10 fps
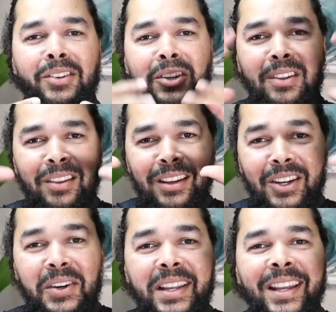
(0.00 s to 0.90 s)
took the
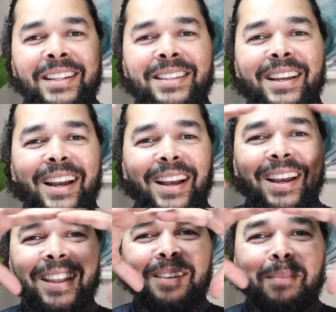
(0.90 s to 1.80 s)
ingredients
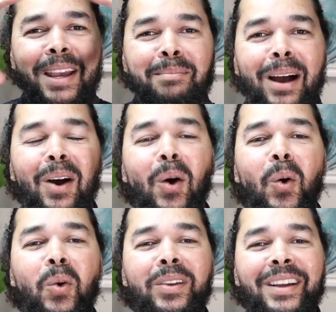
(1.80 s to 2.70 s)
and then made my
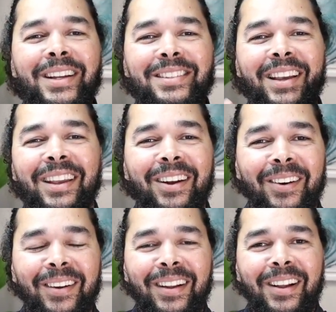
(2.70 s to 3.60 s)
own. It's like,
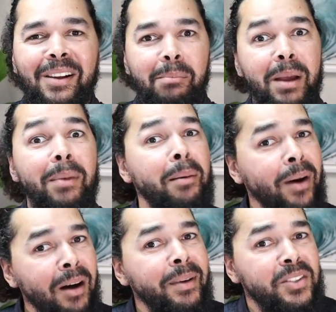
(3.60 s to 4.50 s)
my
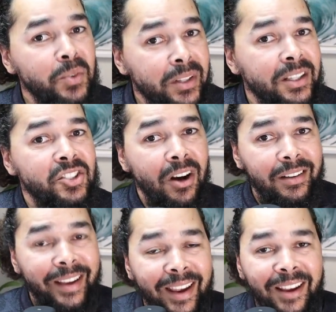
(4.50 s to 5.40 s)
mom makes a really good
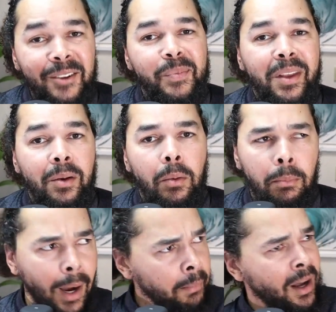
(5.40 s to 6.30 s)
chocolate cake. Well,
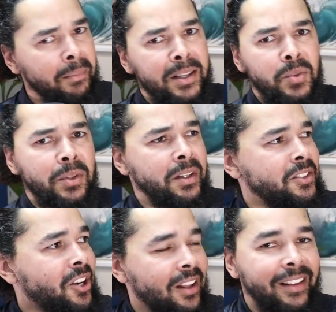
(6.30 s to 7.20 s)
my mom makes a really
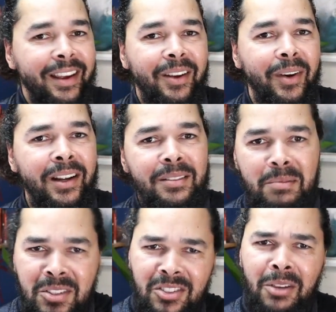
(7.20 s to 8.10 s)
good chocolate cake, right?
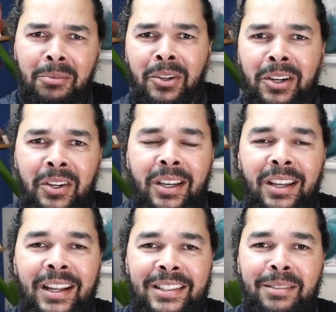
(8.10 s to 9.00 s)
Similar
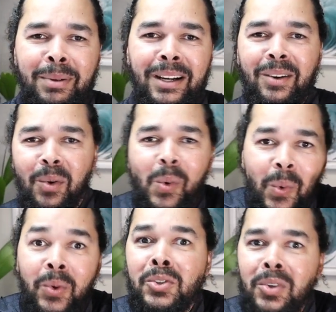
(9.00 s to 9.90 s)
ingredients, but
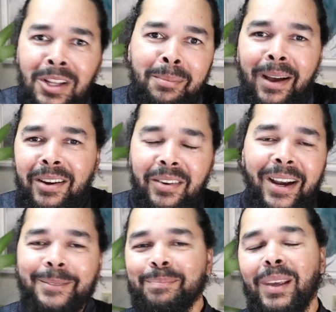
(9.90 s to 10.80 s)
who's really better,
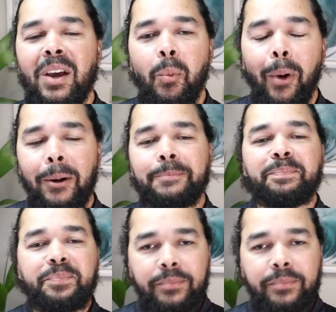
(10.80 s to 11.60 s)
right? Well,